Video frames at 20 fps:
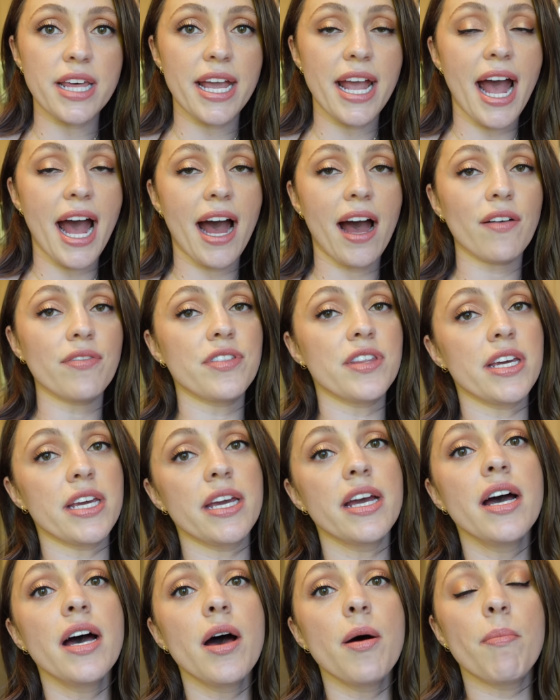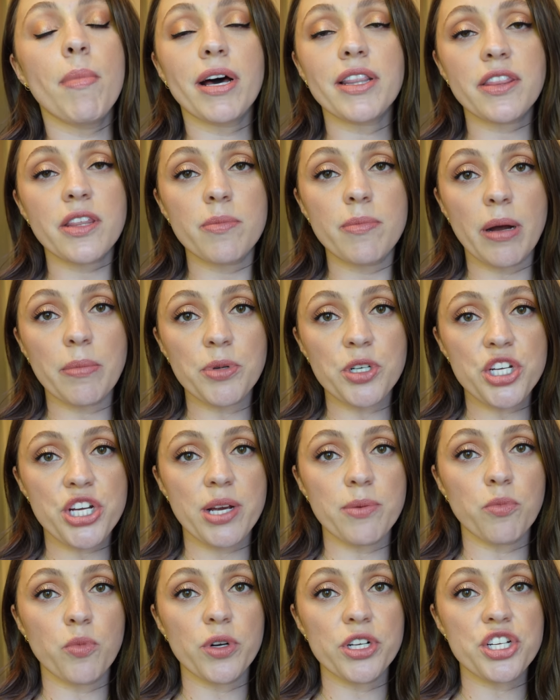They have the monthly
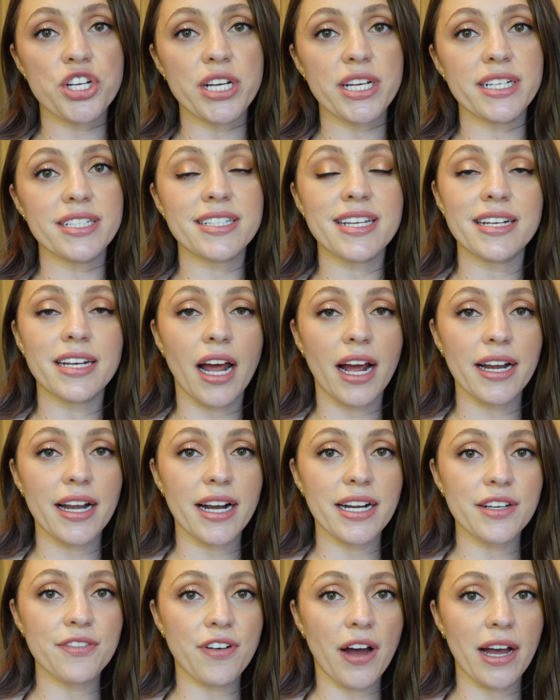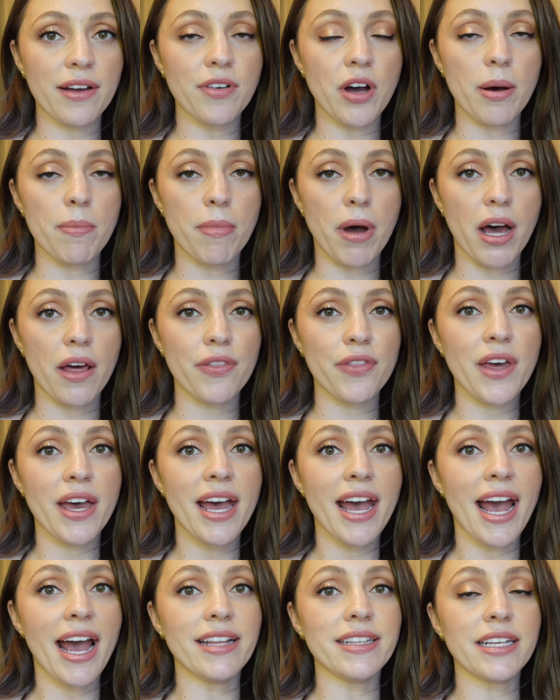membership, which is $9.95 a month,
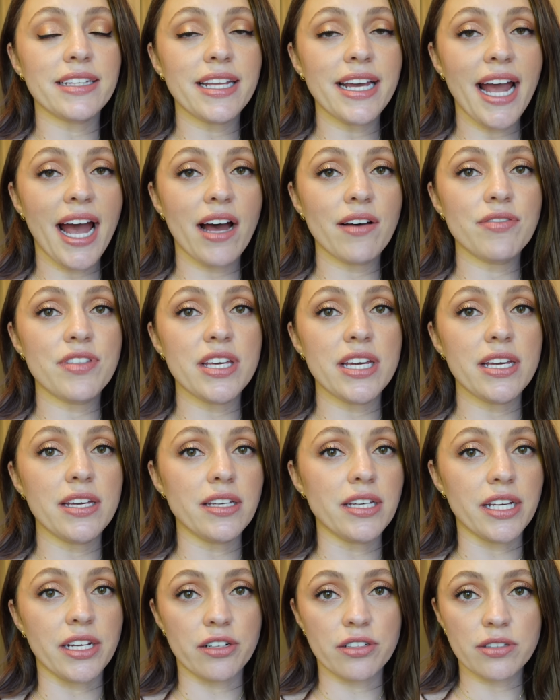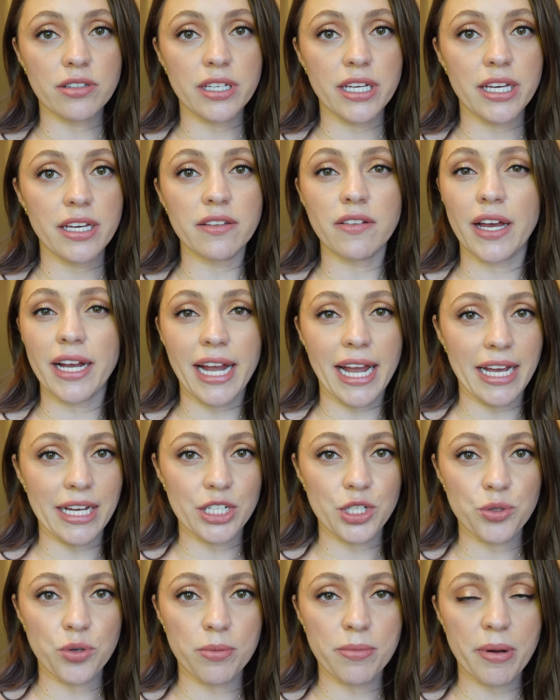and then they have the yearly, like
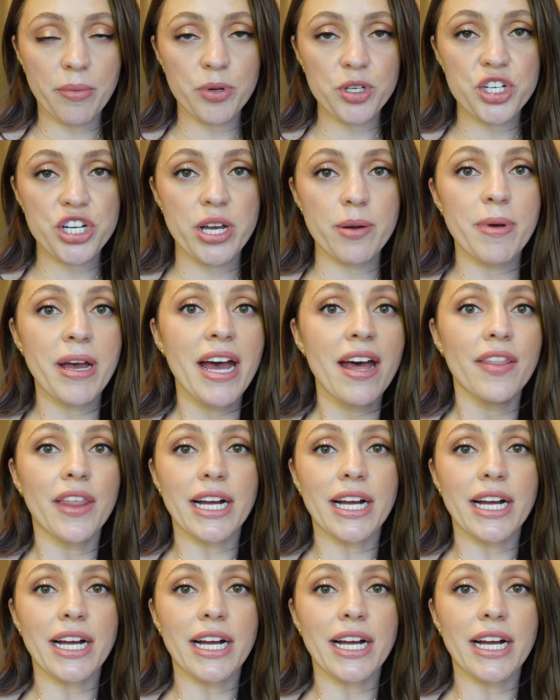annual membership.